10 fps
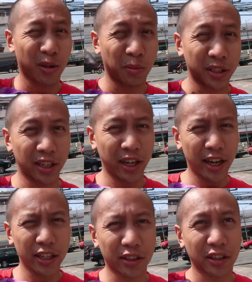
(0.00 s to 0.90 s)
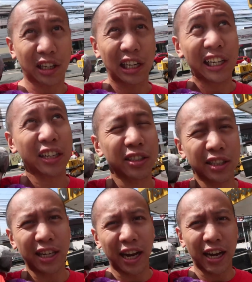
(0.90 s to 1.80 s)
But today is clear
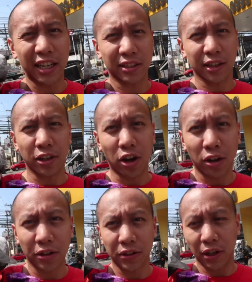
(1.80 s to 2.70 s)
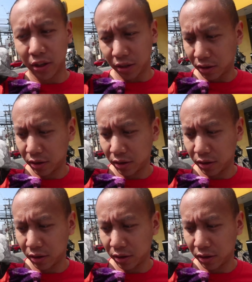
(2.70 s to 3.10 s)
skies and all sun.